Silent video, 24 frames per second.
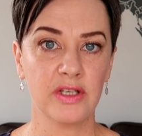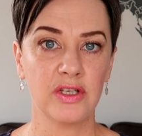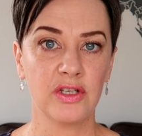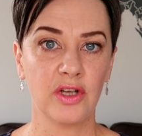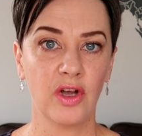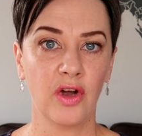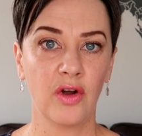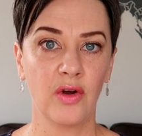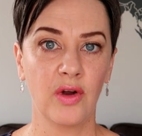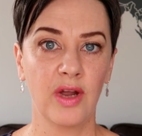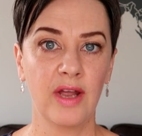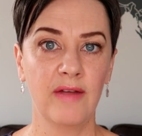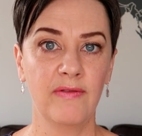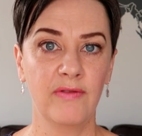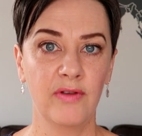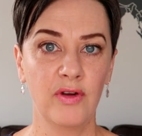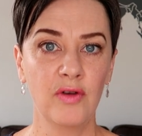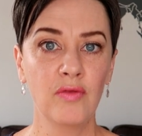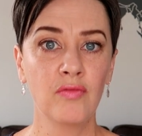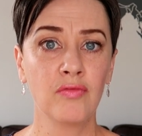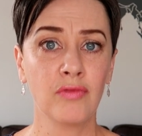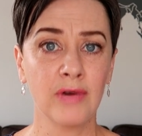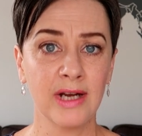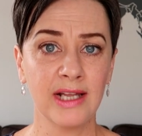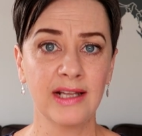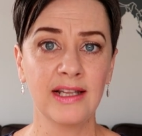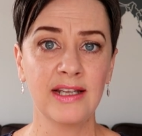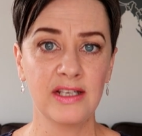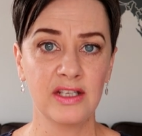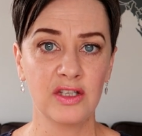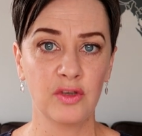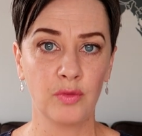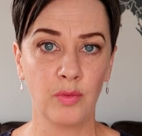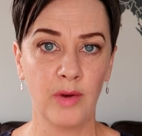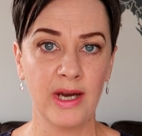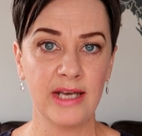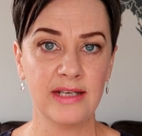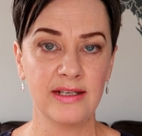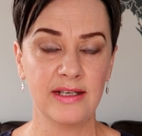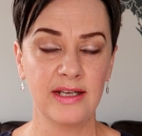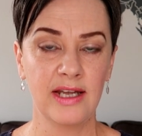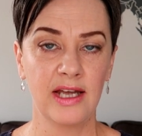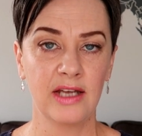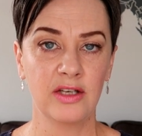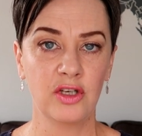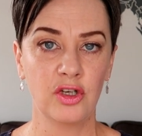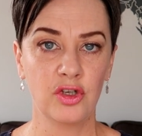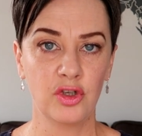So if you're really
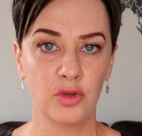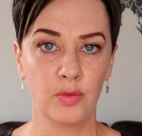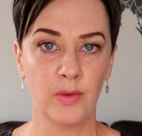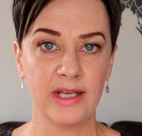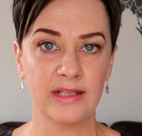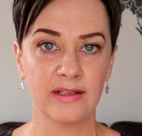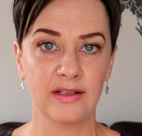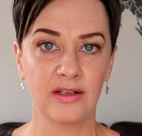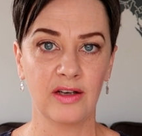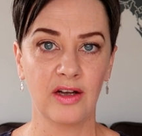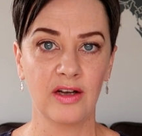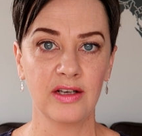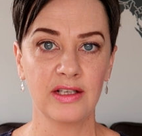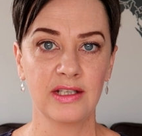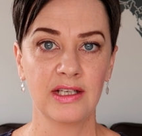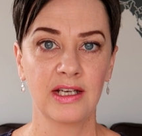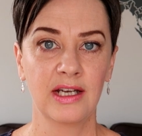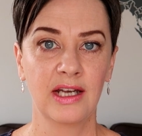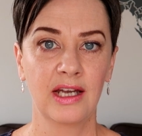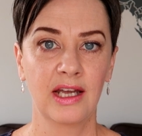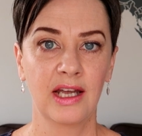sweaty and you sweat a lot,